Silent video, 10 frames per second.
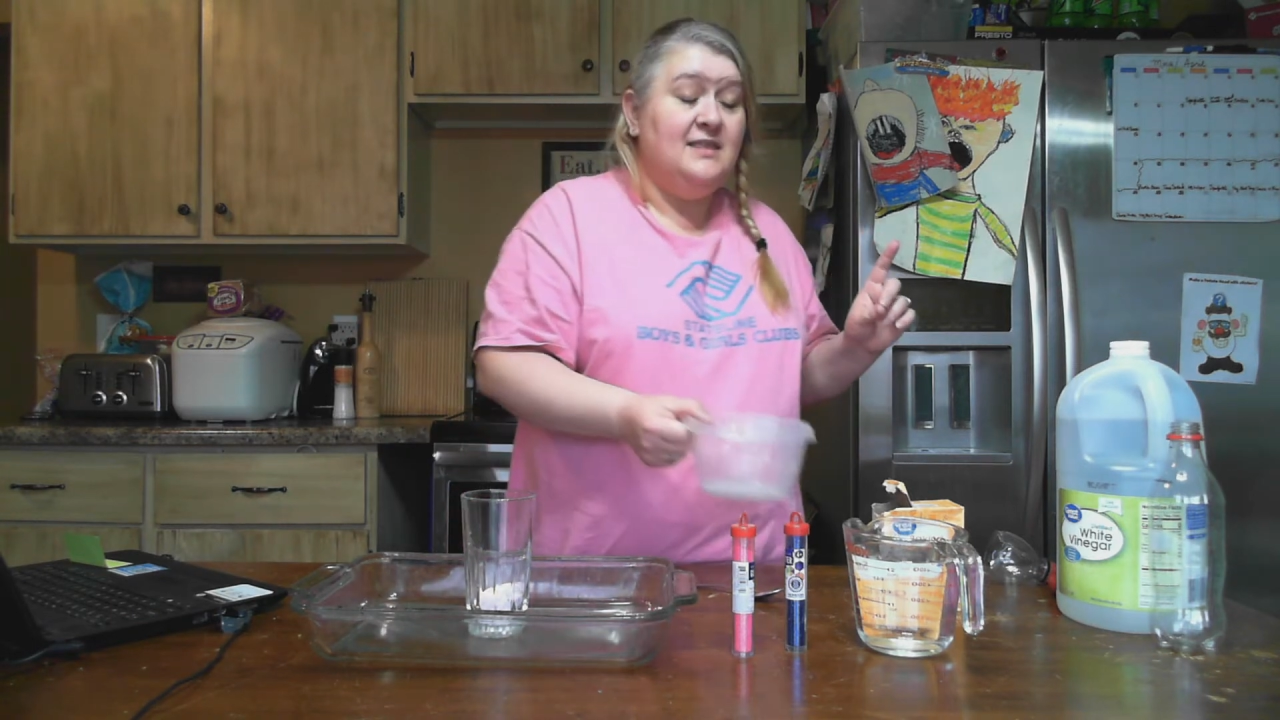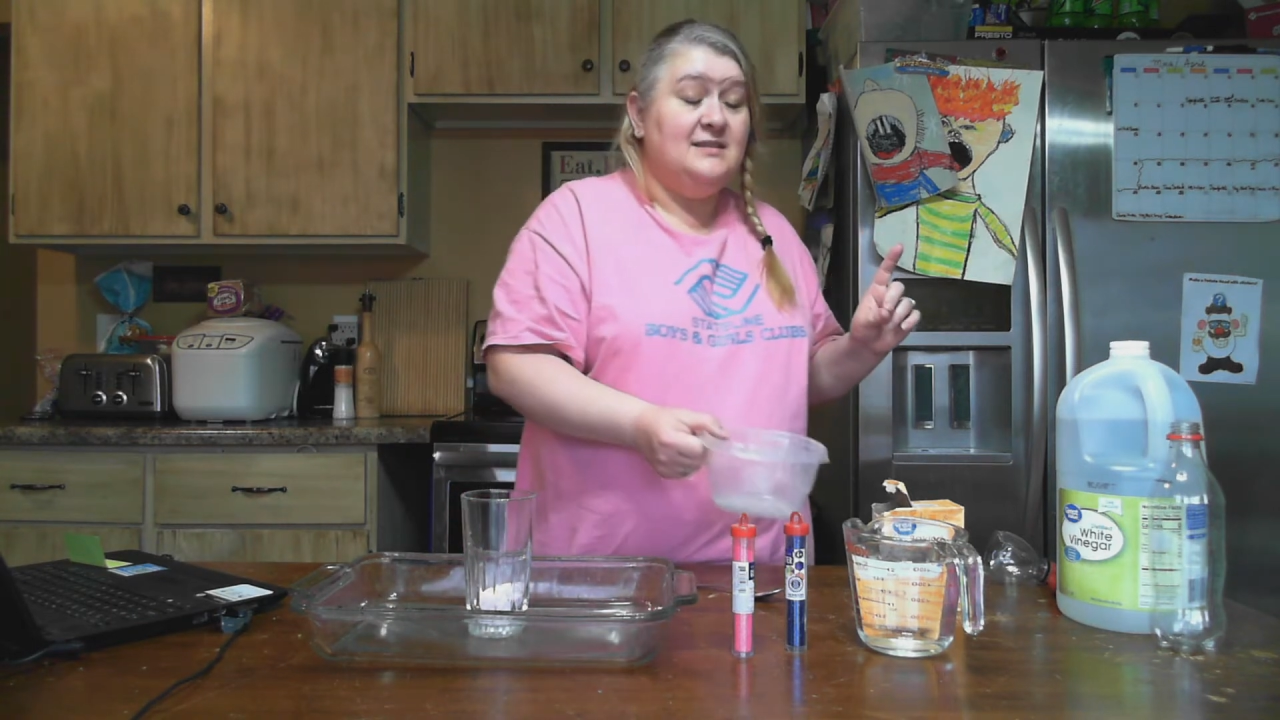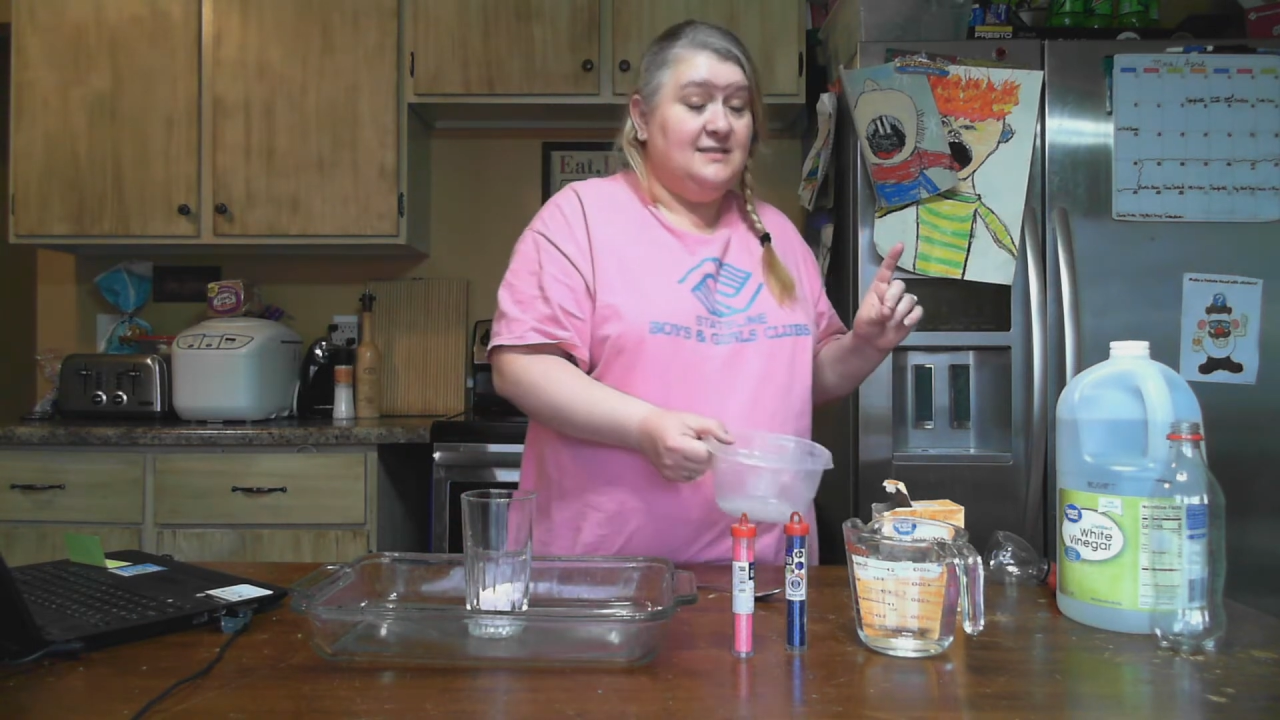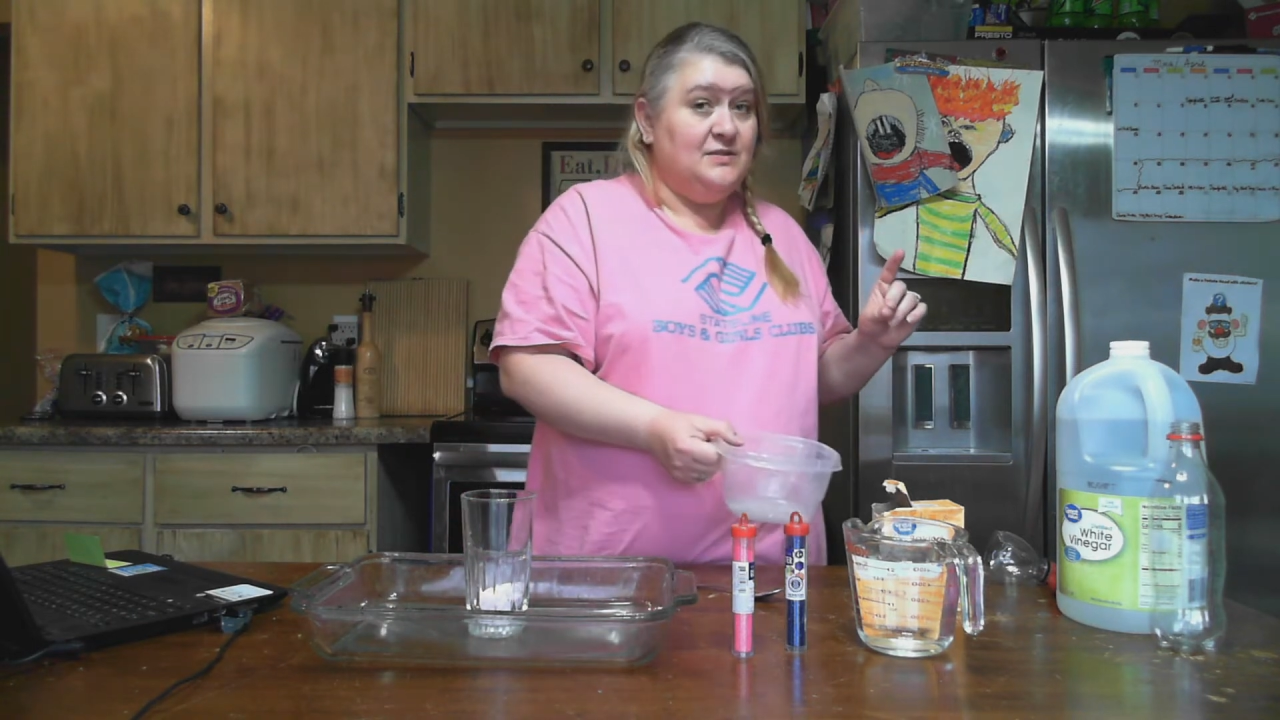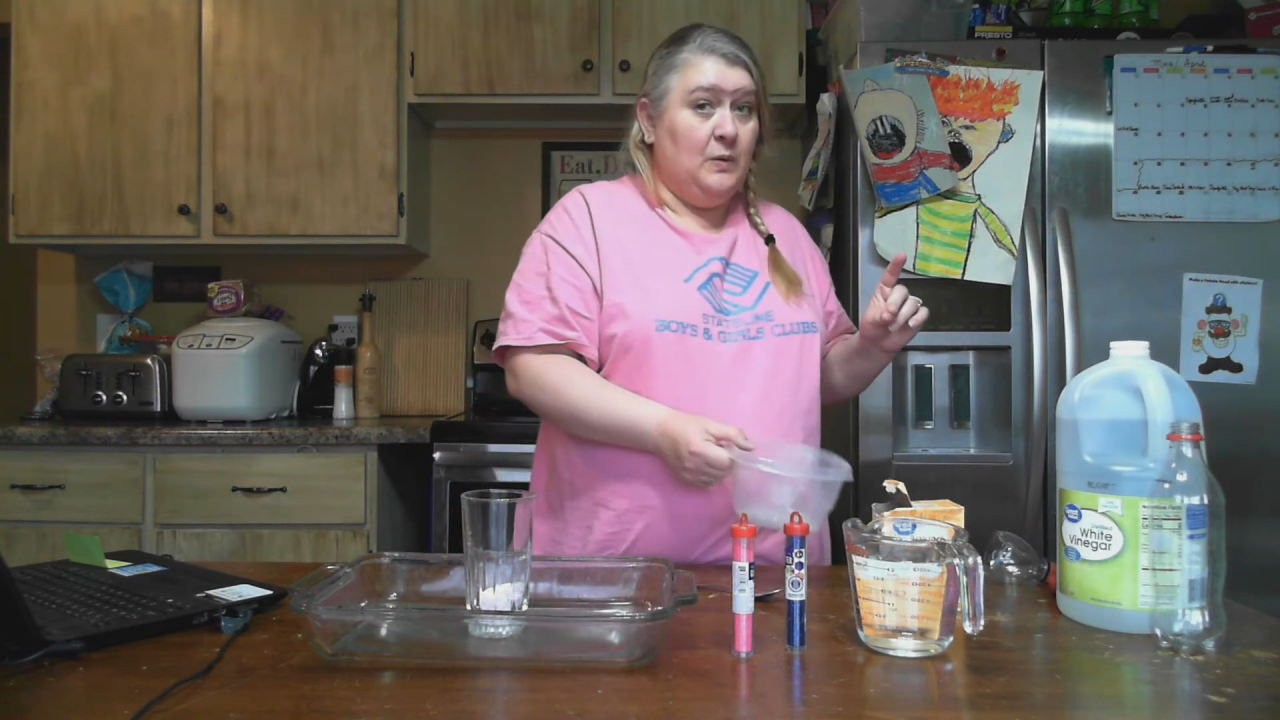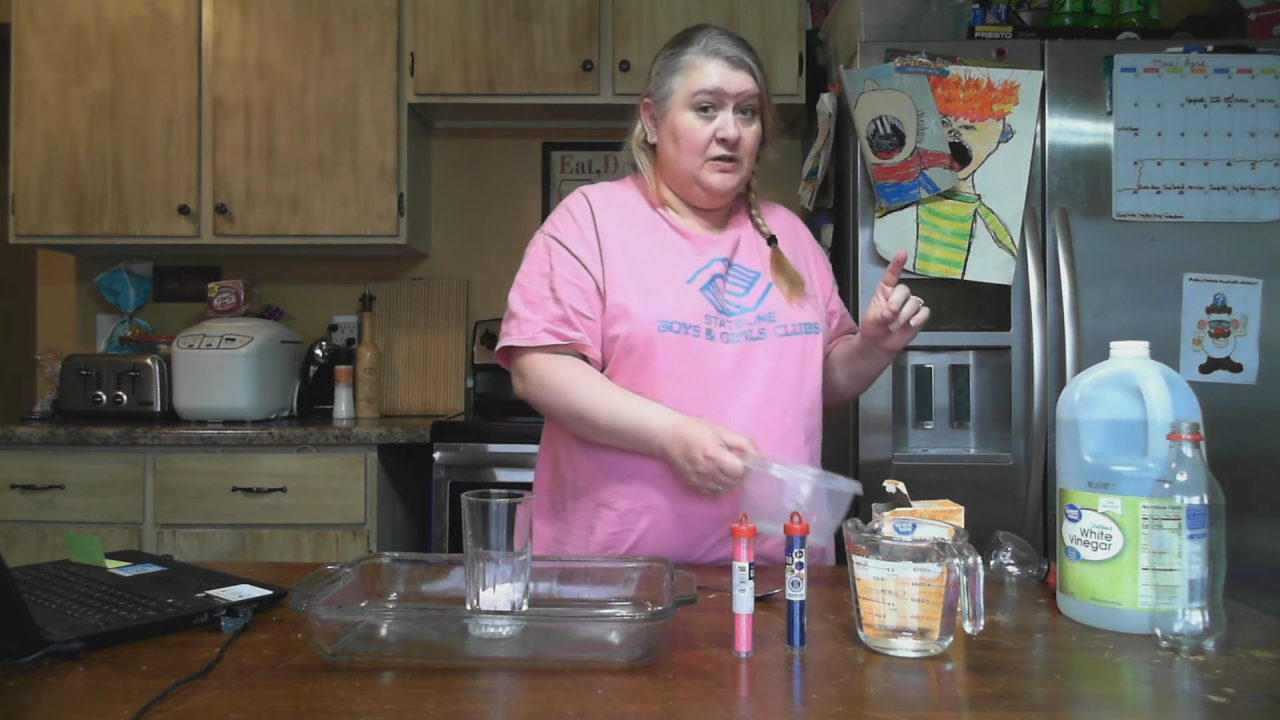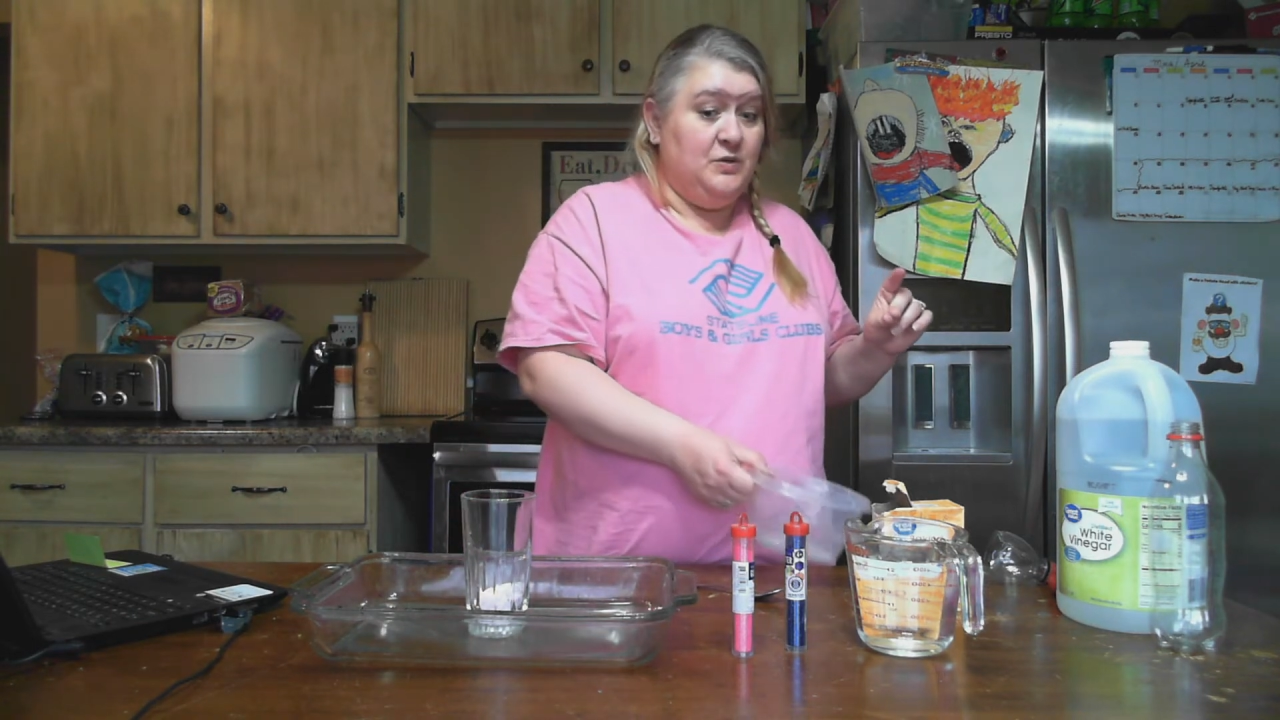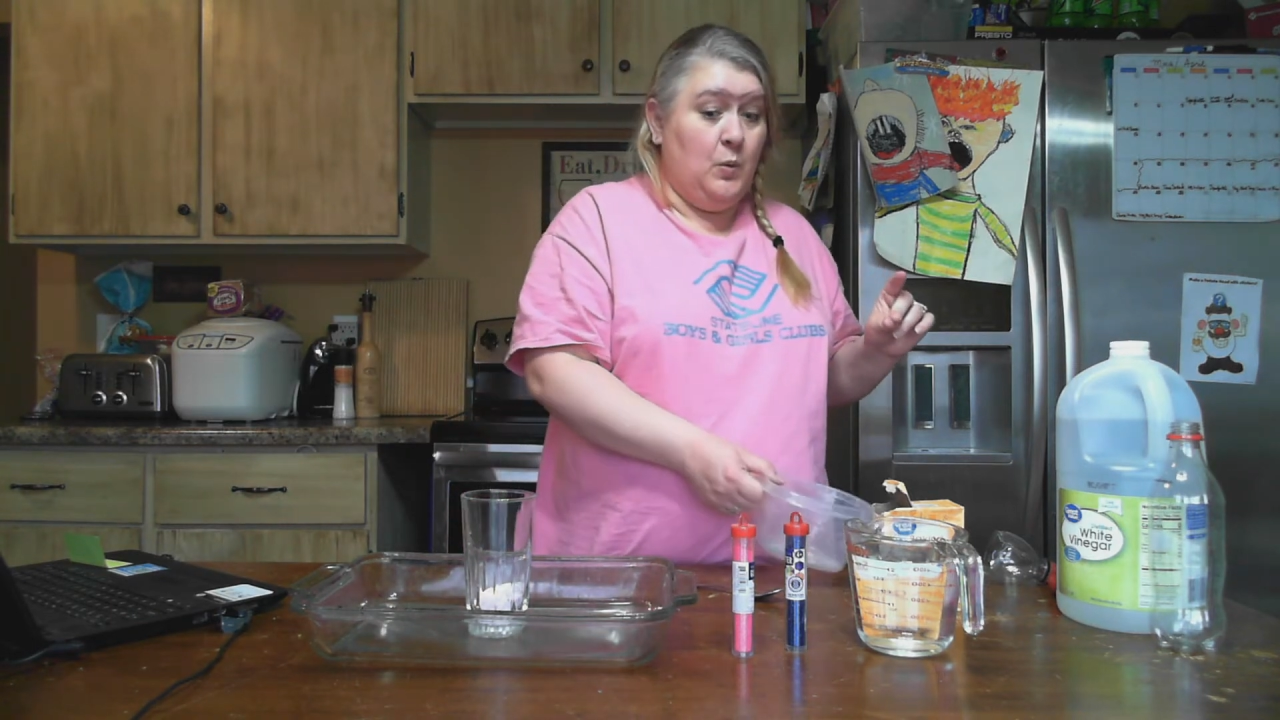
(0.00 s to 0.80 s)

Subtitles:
this is going to